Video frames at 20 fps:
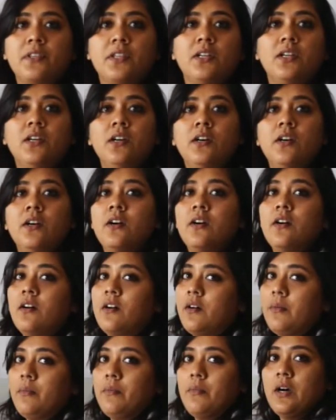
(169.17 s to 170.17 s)
the
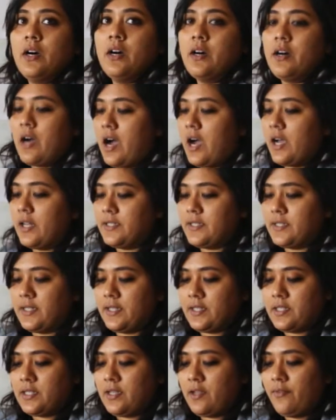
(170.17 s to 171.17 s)

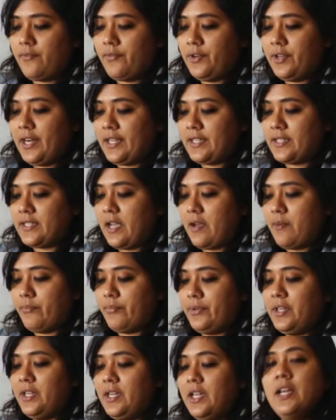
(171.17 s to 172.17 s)
answers. For
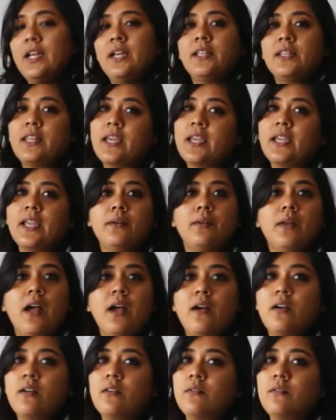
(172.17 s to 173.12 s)
example, they can